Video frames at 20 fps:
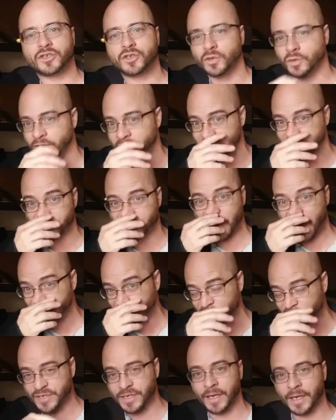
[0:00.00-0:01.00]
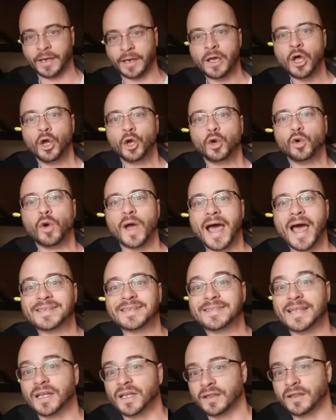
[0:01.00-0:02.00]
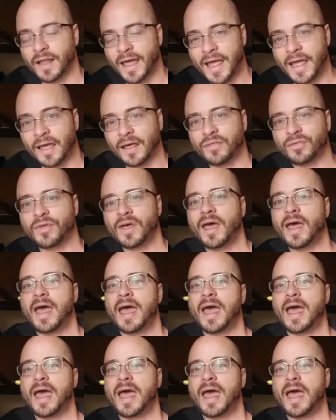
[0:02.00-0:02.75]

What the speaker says: Julius Peppers in, who has the length.